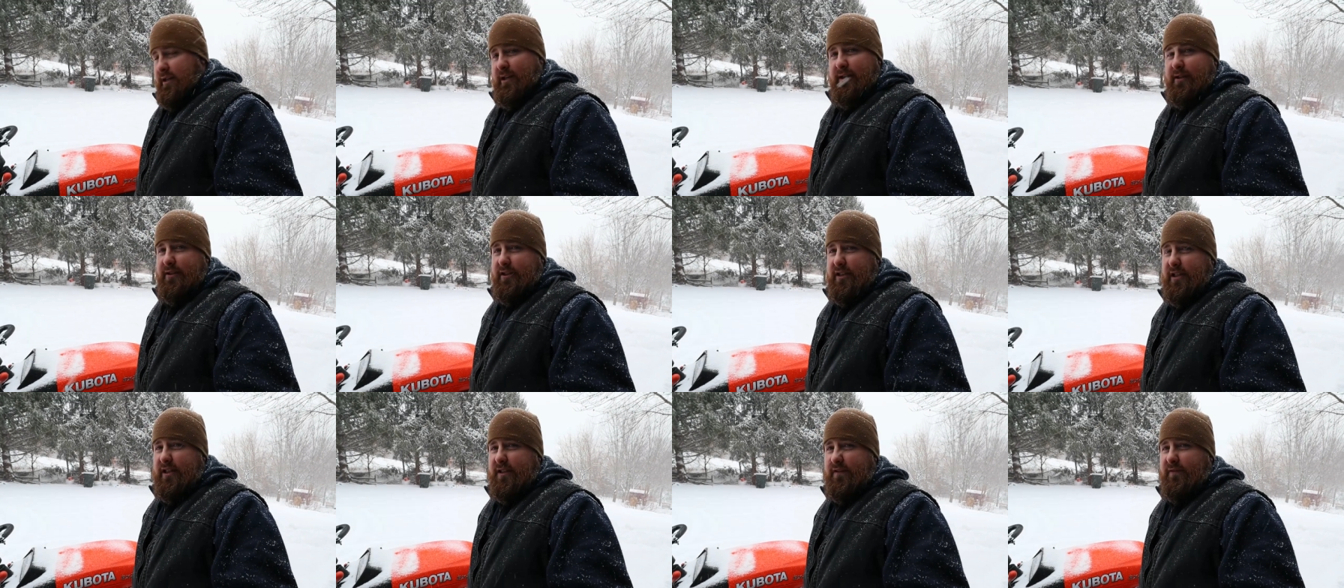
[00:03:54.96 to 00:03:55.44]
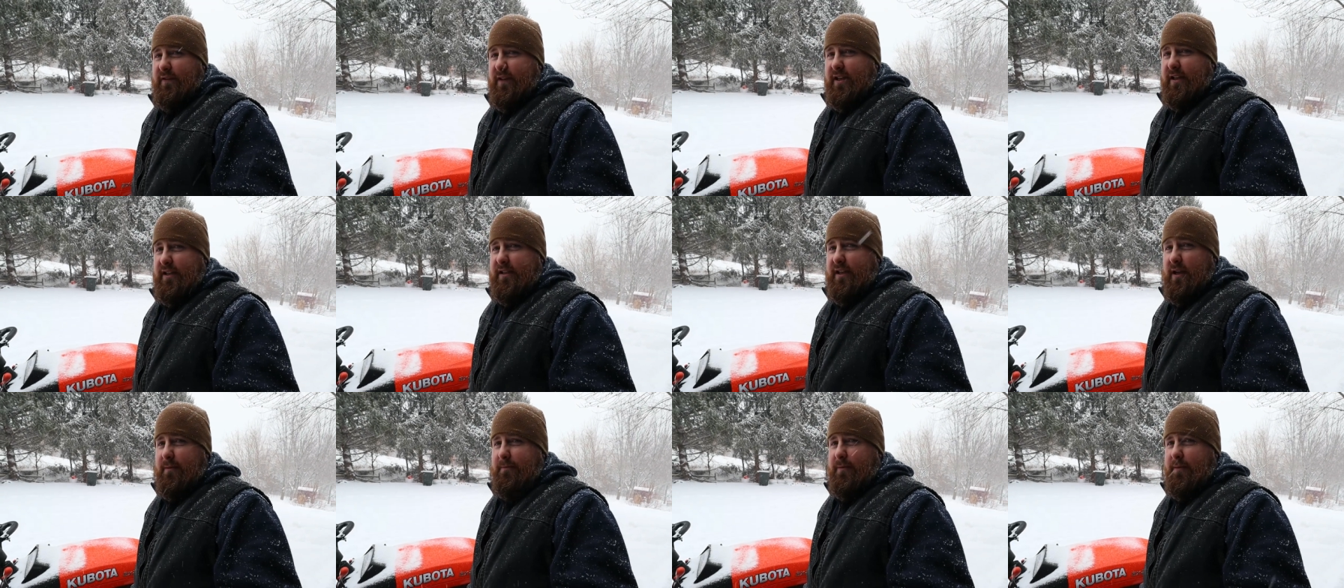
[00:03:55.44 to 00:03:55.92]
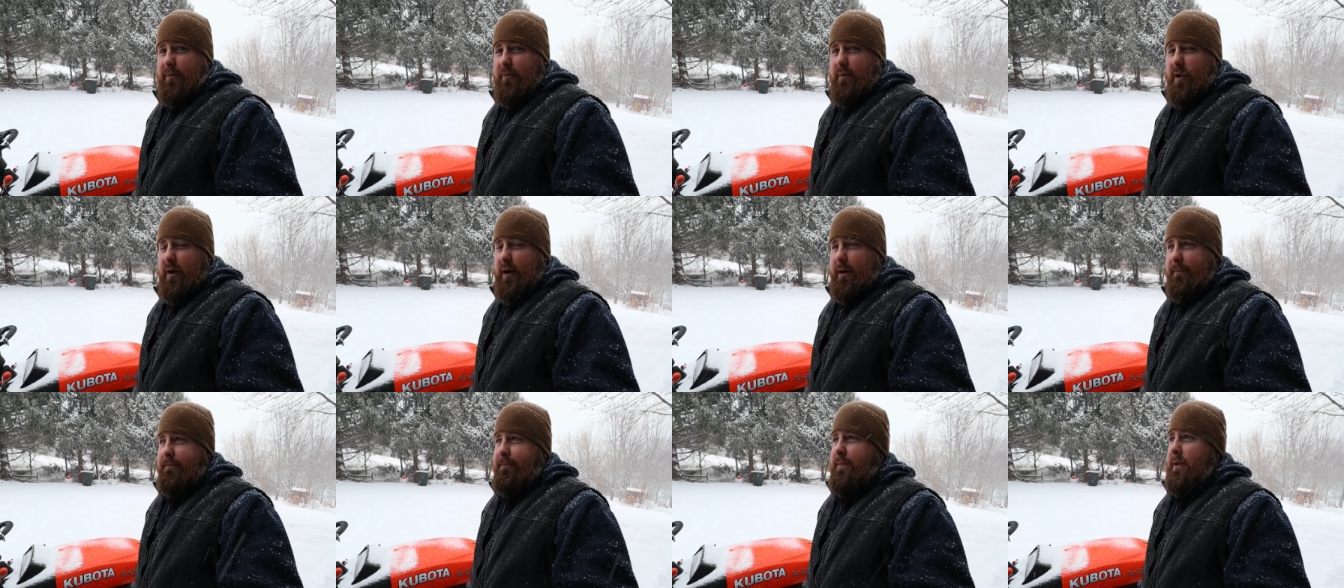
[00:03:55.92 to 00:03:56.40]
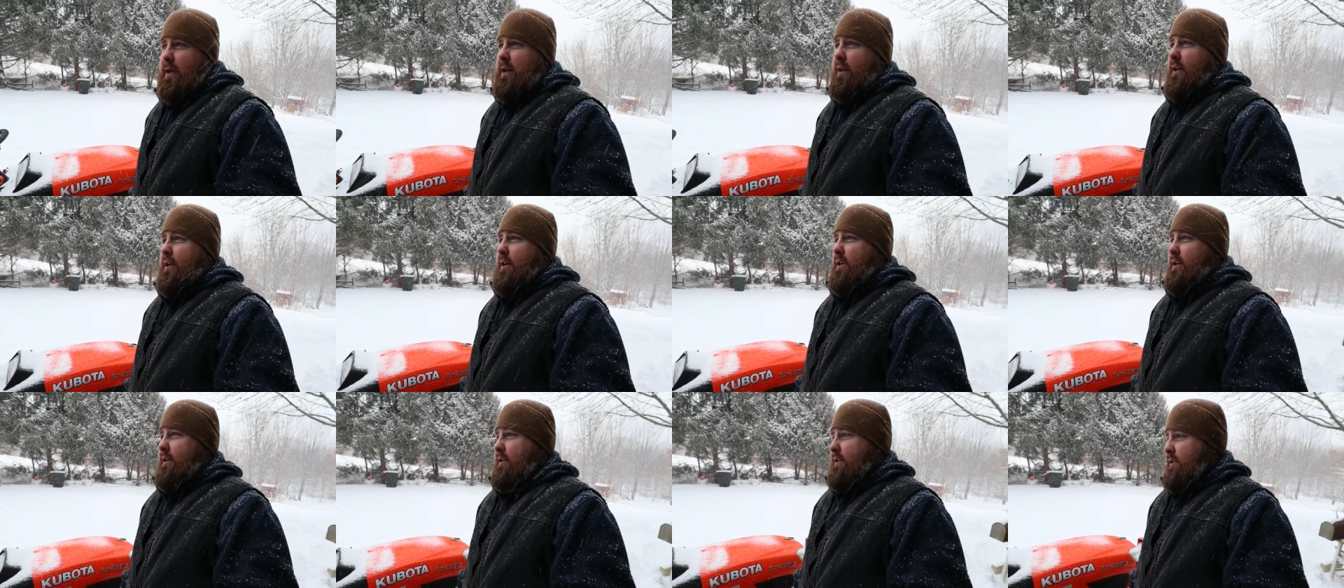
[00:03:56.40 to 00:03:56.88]
she's fixed up and running.
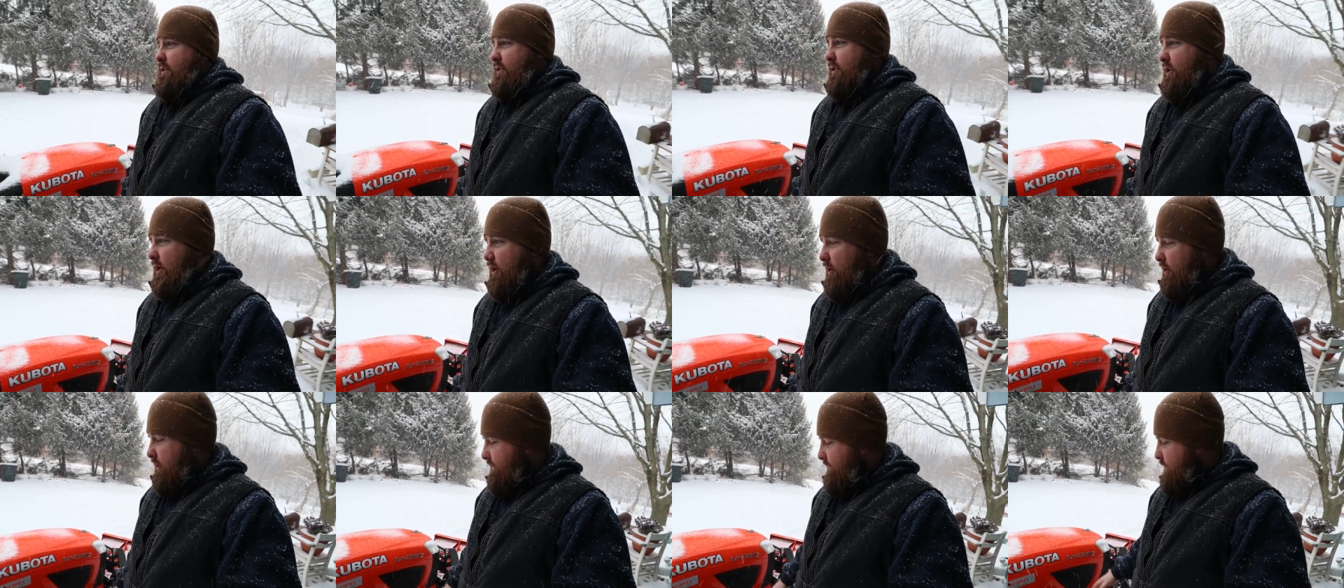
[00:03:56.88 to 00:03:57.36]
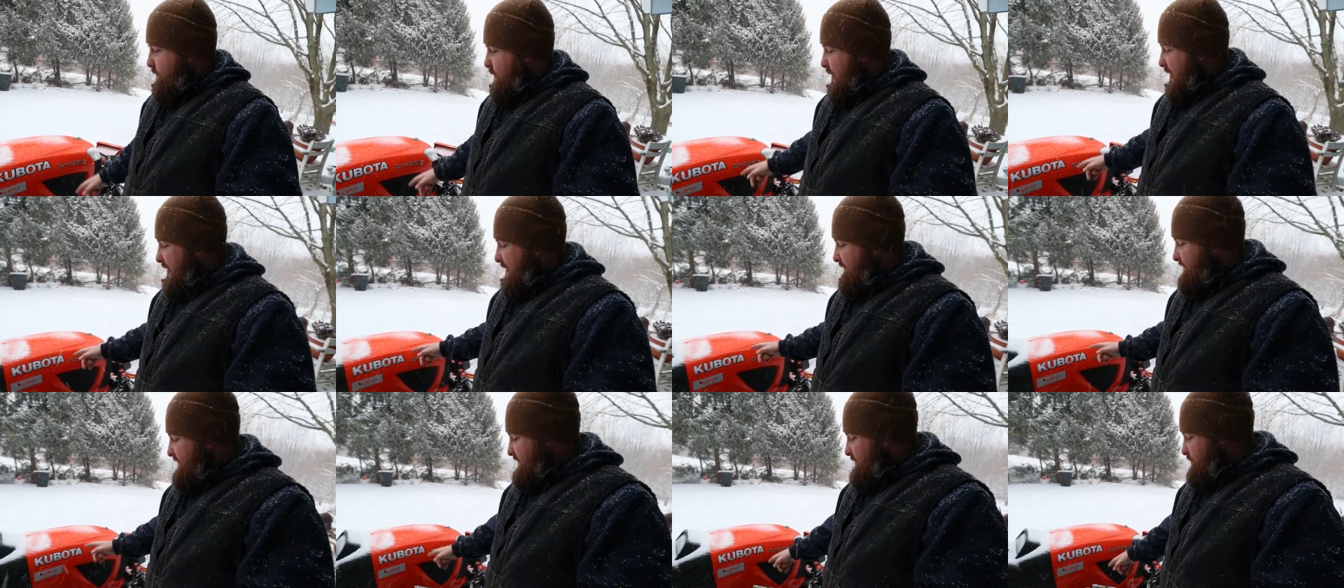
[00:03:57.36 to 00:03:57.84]
So if you have